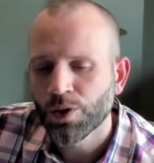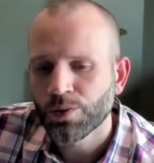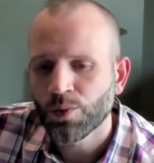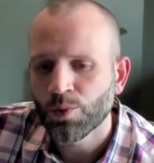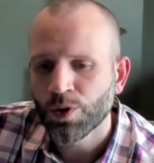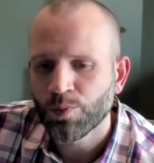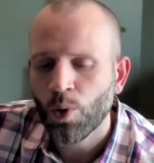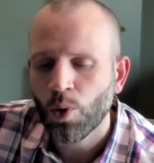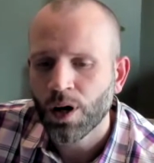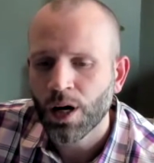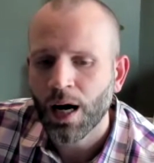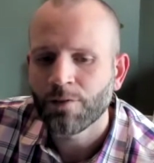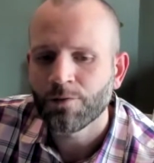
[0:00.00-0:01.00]
with more
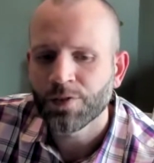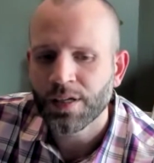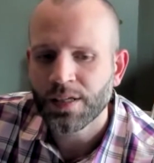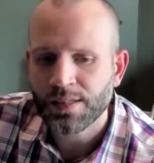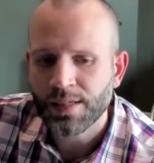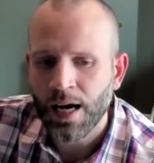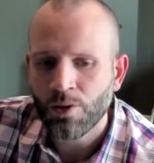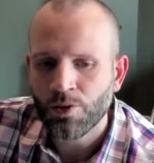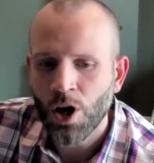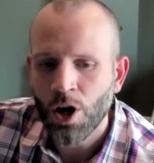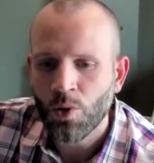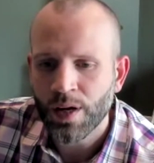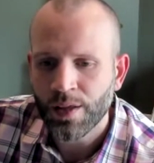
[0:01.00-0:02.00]
confidence now,
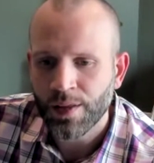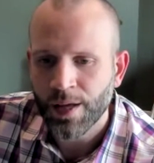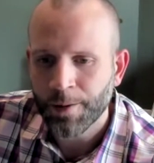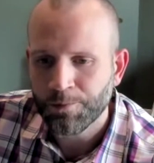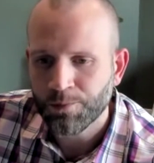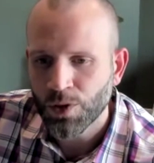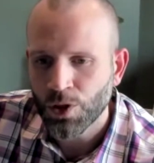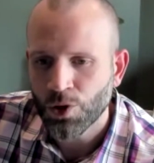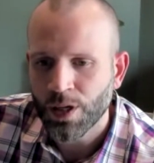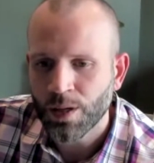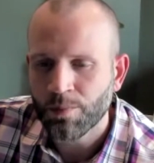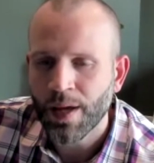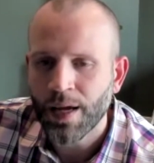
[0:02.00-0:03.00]
knowing that you
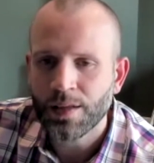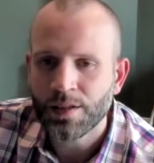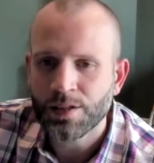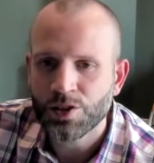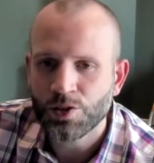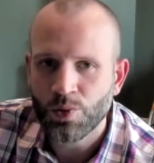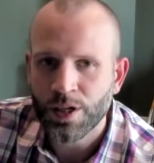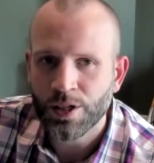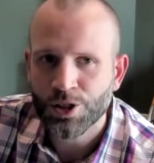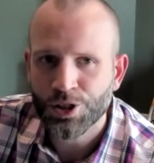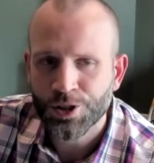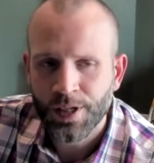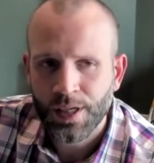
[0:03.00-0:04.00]
can make this
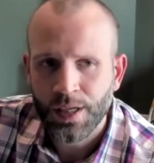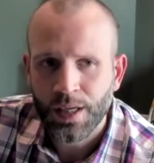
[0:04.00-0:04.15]
switch